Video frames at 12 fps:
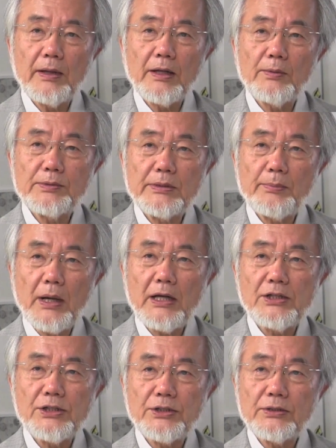one of the
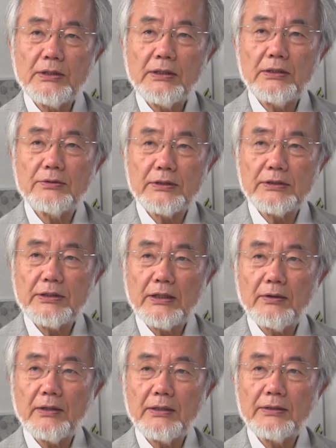major
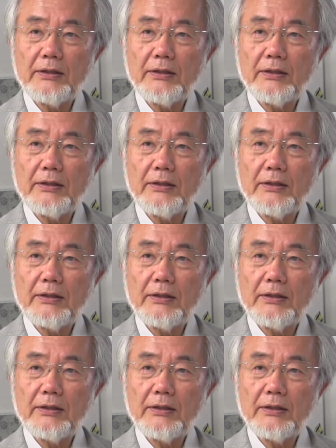intracellular